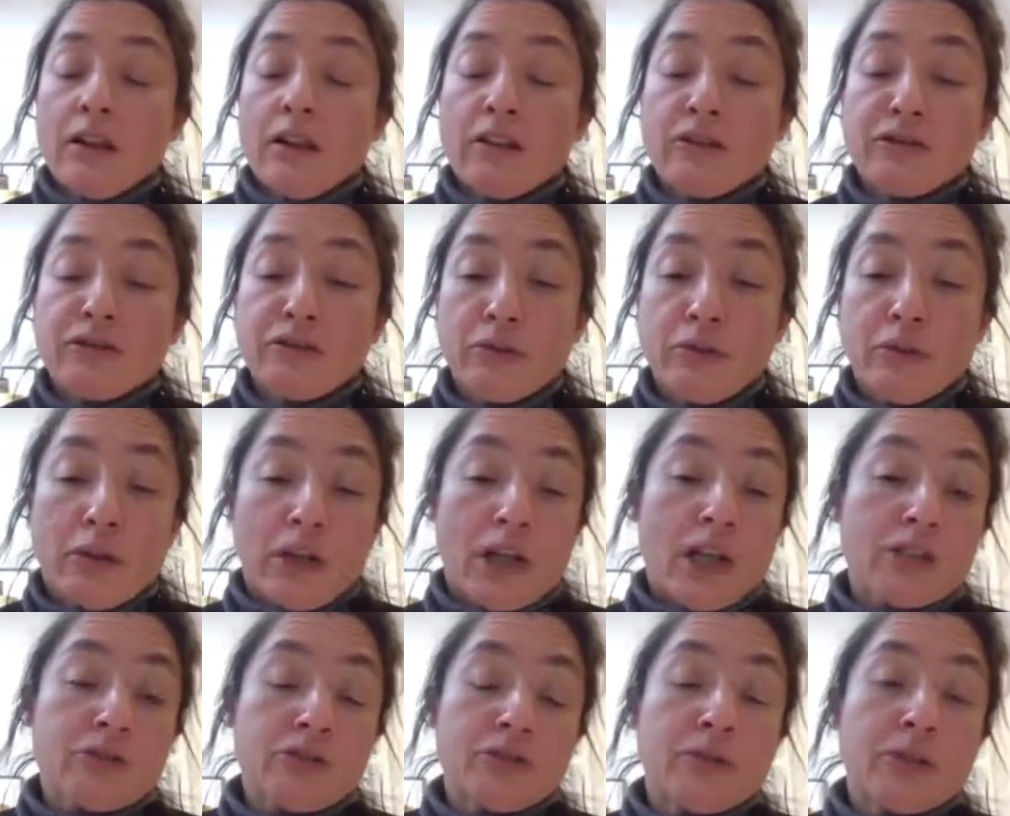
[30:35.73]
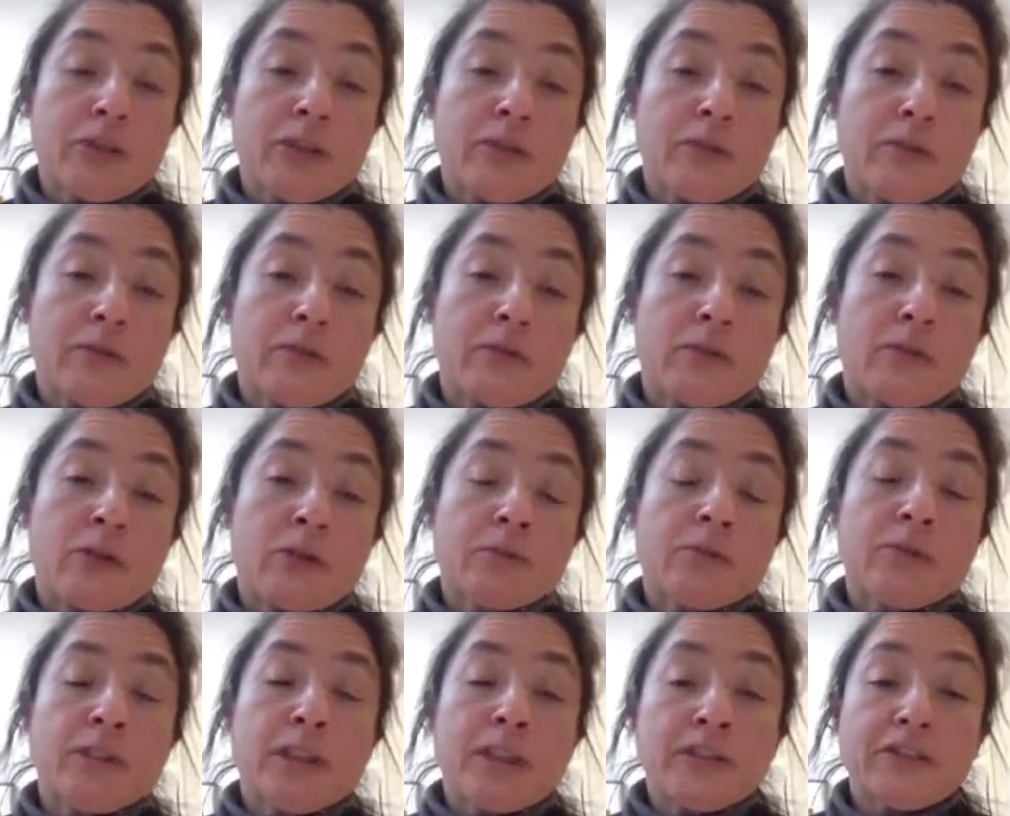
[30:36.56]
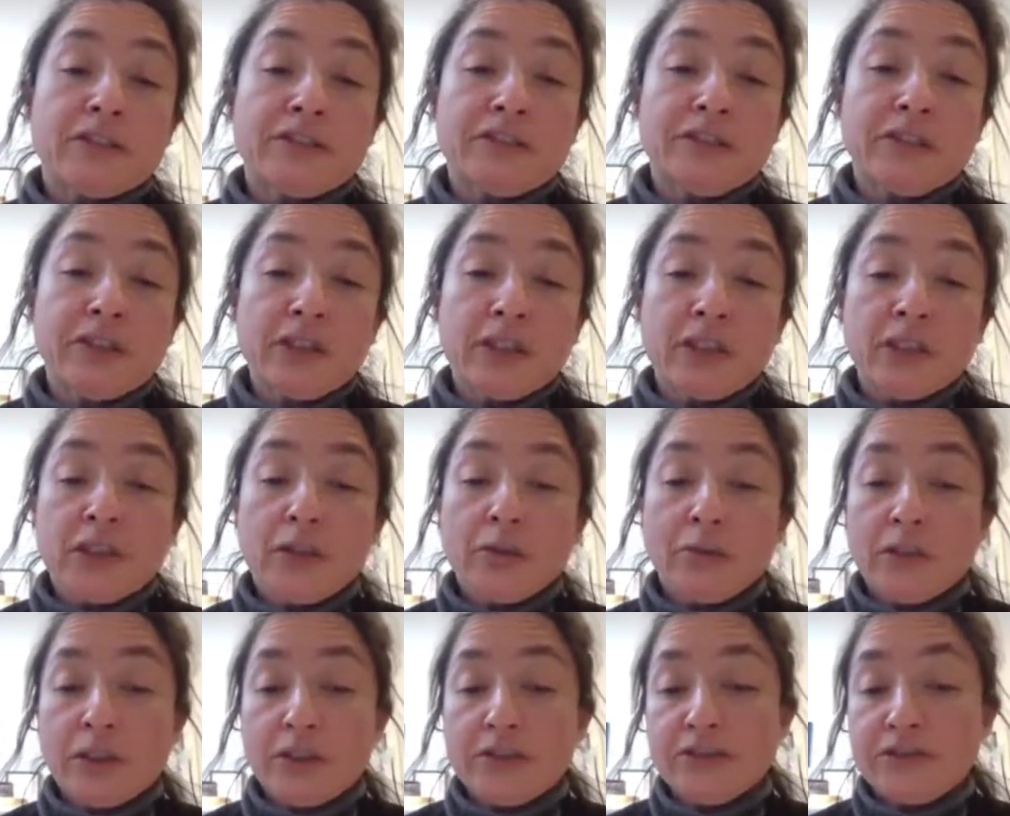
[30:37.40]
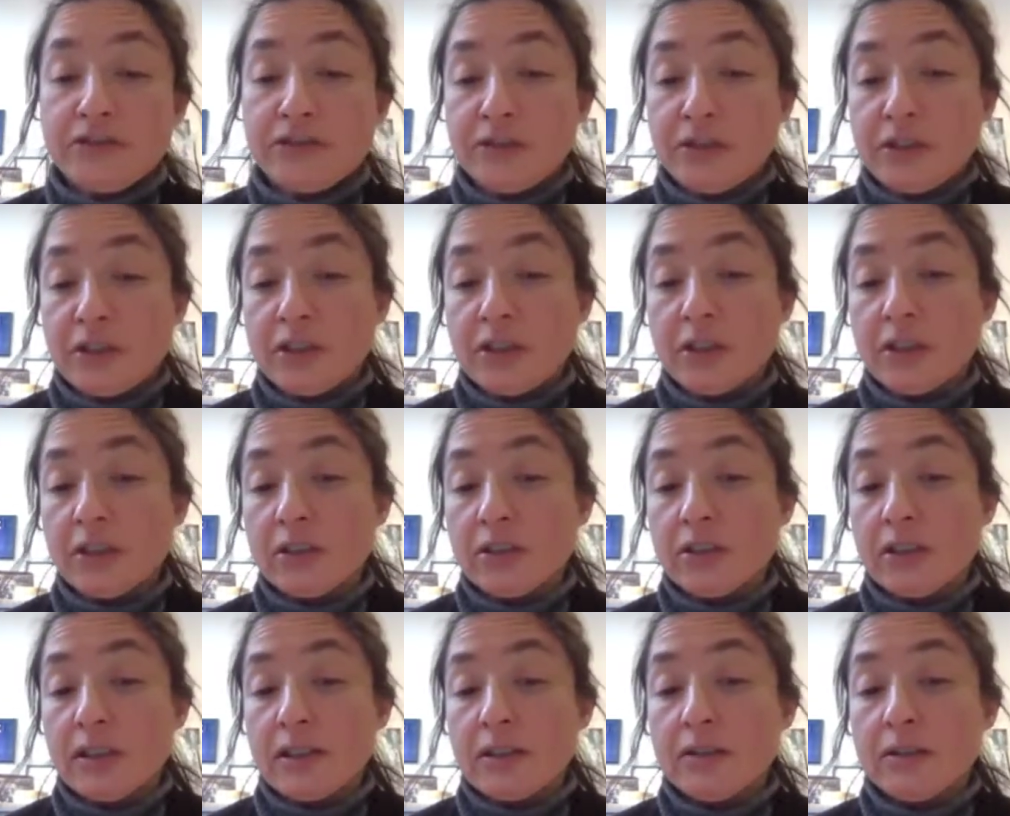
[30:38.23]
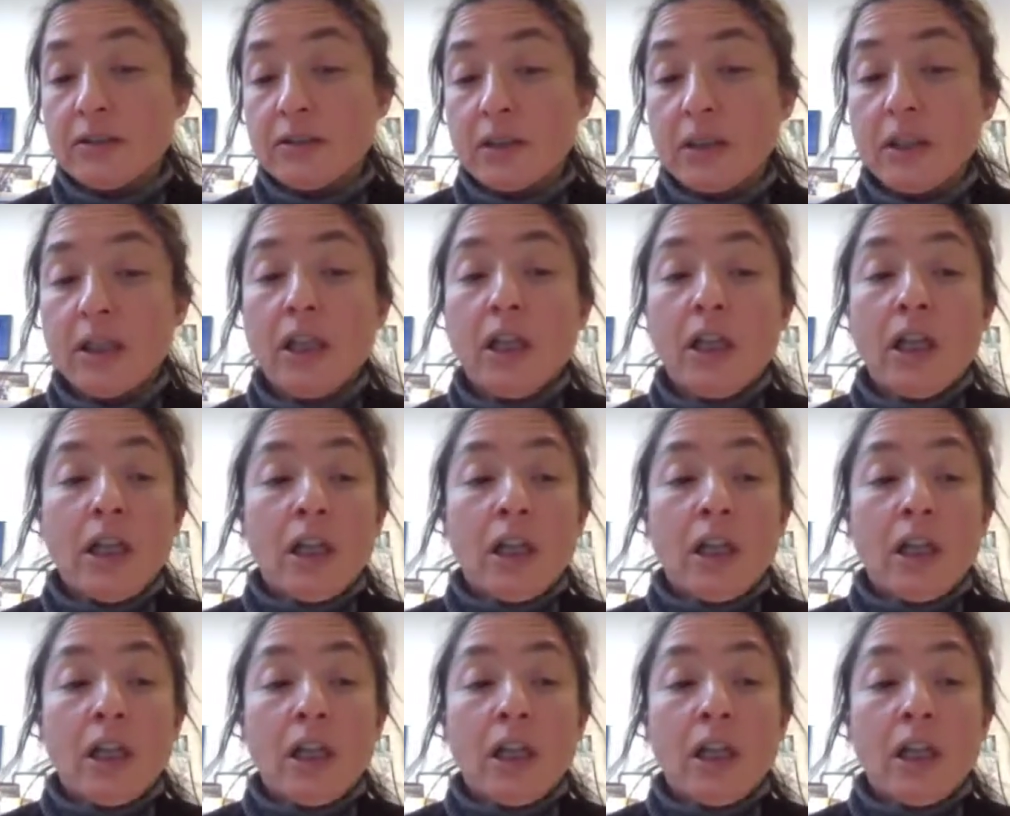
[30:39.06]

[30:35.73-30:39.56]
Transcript: So actually what we are seeing that